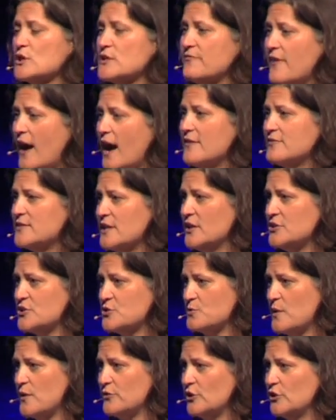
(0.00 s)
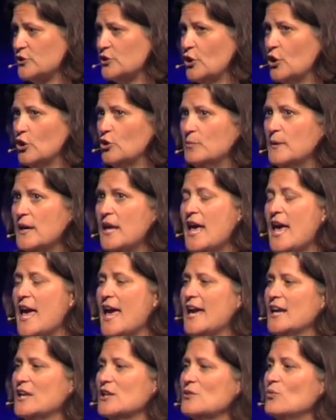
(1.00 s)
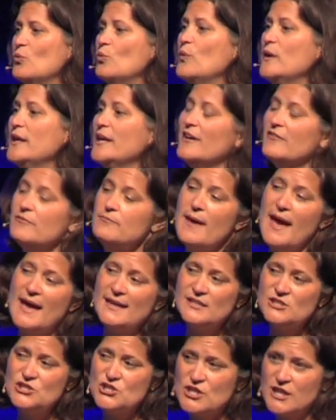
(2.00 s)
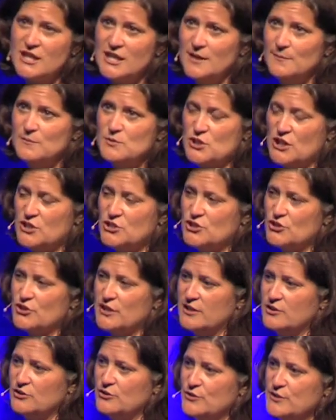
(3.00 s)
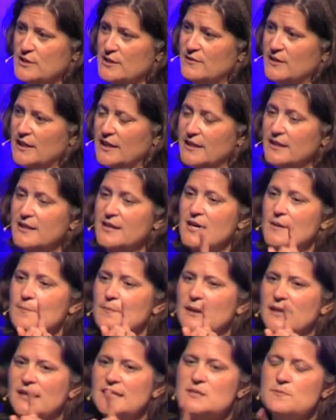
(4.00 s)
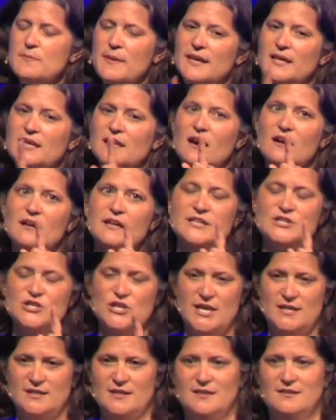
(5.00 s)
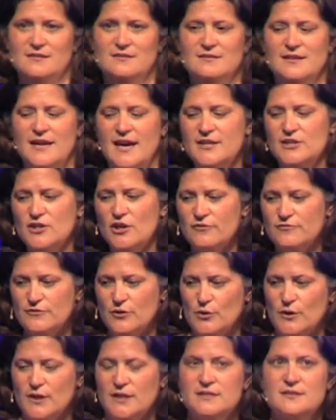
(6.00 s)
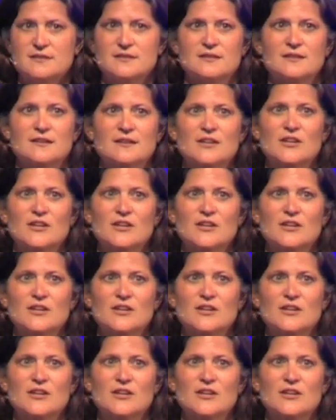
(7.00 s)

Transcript: to 5,000 around the globe, and we have managed to keep gender inclusivity, but it's been our agenda and our focus.